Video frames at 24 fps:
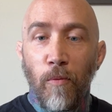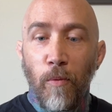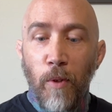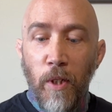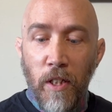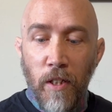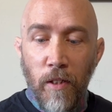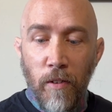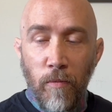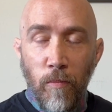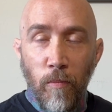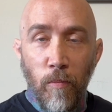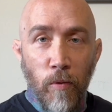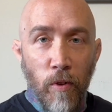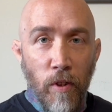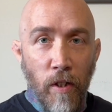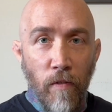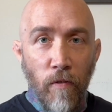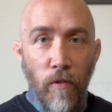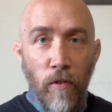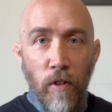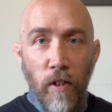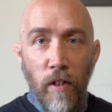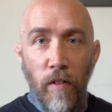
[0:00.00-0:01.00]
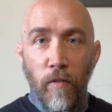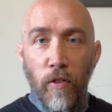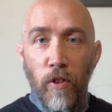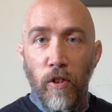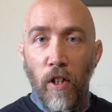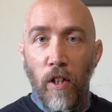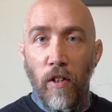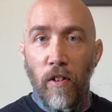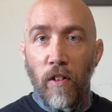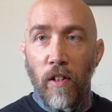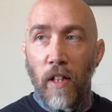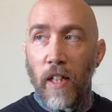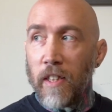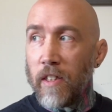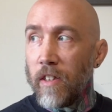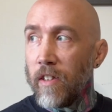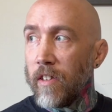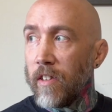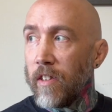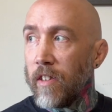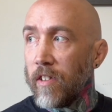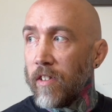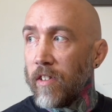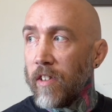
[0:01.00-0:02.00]
we could give each other like
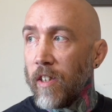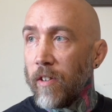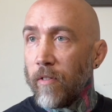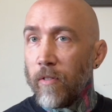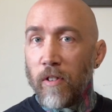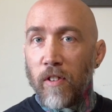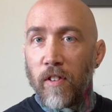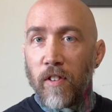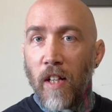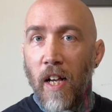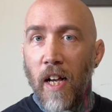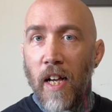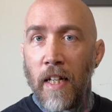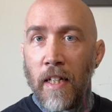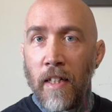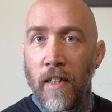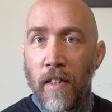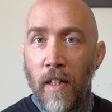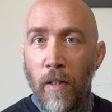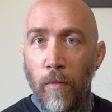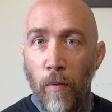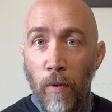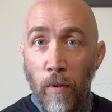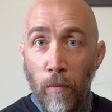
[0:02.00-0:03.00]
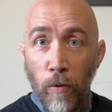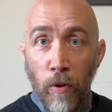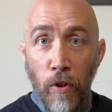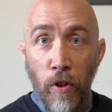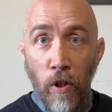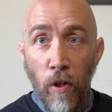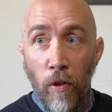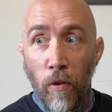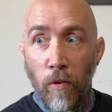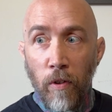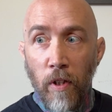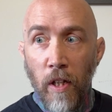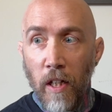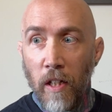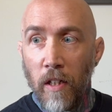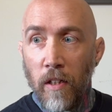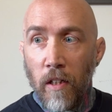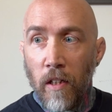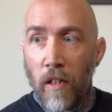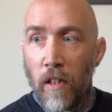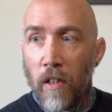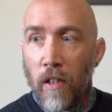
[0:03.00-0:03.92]
the secret sign, and then we would know that